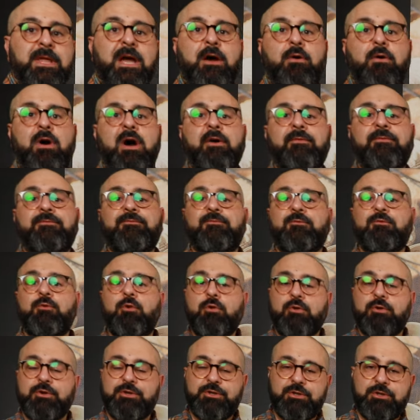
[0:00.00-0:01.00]
Now, of
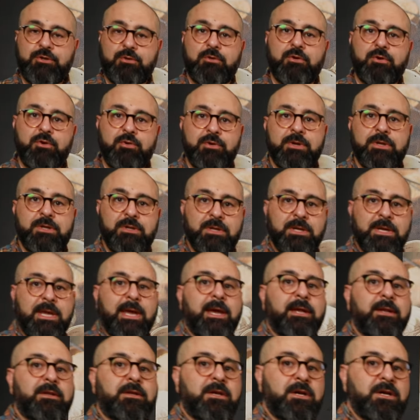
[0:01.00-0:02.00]
course, you're going to
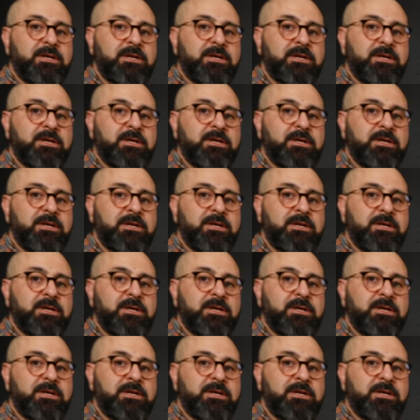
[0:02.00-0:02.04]
get